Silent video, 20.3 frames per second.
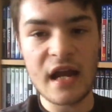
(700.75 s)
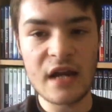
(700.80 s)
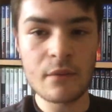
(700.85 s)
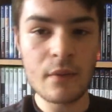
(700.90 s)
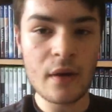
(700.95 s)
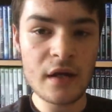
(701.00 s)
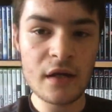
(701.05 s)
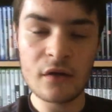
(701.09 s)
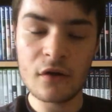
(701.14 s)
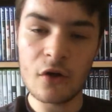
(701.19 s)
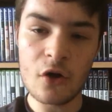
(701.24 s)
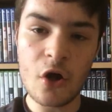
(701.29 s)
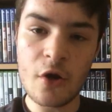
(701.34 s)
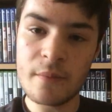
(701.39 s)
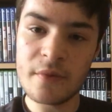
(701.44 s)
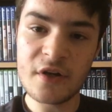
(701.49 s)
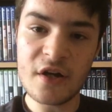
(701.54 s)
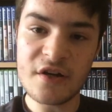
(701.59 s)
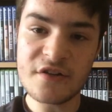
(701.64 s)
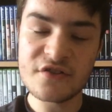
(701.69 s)
Anyway,
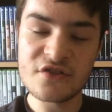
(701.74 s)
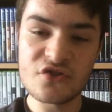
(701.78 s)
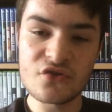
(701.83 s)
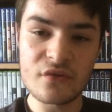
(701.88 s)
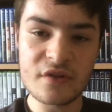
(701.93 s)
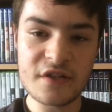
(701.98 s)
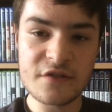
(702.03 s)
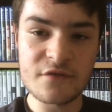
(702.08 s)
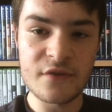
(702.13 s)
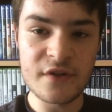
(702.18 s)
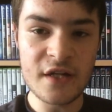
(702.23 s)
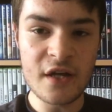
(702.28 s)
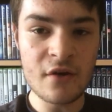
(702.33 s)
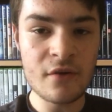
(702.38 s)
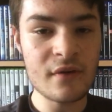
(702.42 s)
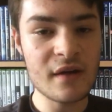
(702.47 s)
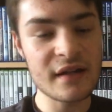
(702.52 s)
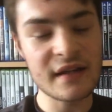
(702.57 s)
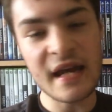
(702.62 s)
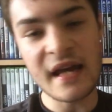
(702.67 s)
hope you guys enjoyed this
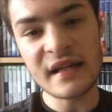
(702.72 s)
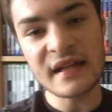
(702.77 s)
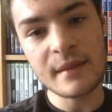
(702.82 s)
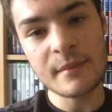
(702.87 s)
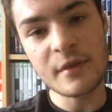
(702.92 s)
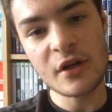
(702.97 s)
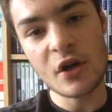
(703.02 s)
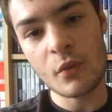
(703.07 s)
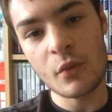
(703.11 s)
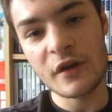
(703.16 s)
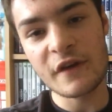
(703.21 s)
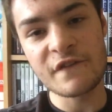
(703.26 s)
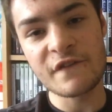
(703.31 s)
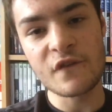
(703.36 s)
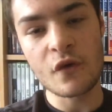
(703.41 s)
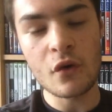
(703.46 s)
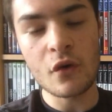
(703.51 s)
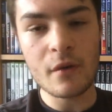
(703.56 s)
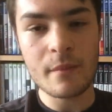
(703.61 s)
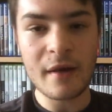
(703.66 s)
video. Again, let me know what you
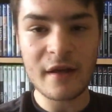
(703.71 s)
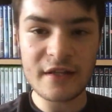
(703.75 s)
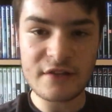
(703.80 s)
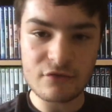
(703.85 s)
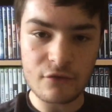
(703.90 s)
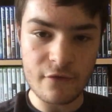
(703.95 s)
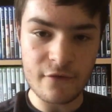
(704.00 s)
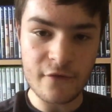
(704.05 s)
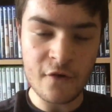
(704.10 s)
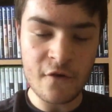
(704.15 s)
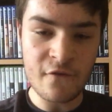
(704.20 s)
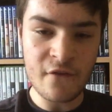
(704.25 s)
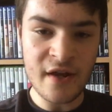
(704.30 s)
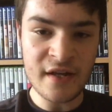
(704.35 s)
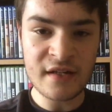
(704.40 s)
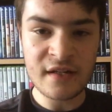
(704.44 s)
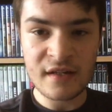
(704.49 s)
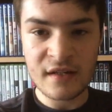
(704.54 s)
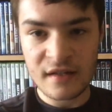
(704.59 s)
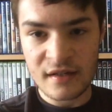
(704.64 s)
thought about this reveal
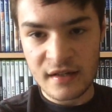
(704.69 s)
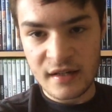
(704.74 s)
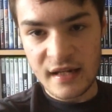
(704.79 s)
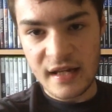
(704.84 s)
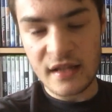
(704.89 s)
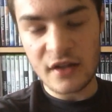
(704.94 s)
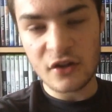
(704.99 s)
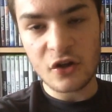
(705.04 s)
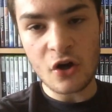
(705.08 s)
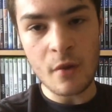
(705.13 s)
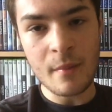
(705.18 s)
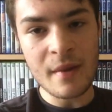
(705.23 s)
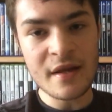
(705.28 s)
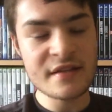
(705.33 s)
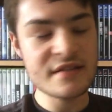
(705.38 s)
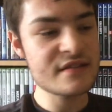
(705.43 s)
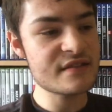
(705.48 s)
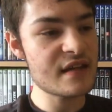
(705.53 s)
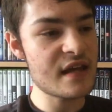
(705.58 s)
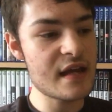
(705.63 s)
then in the
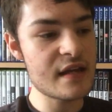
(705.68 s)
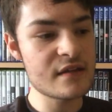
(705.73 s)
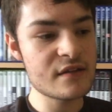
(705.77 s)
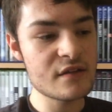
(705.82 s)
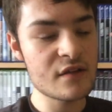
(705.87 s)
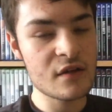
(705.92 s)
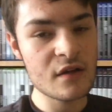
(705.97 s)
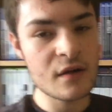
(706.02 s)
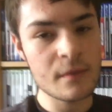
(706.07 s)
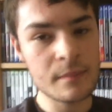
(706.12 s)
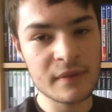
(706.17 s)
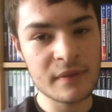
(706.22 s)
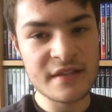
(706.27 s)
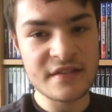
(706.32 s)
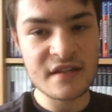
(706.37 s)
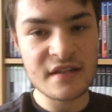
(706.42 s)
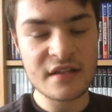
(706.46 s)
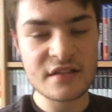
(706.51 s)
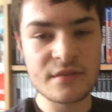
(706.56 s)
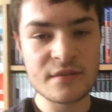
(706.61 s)
comments, and
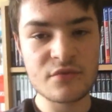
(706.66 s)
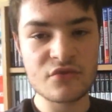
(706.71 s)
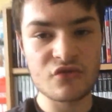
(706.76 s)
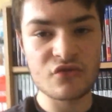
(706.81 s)
please like,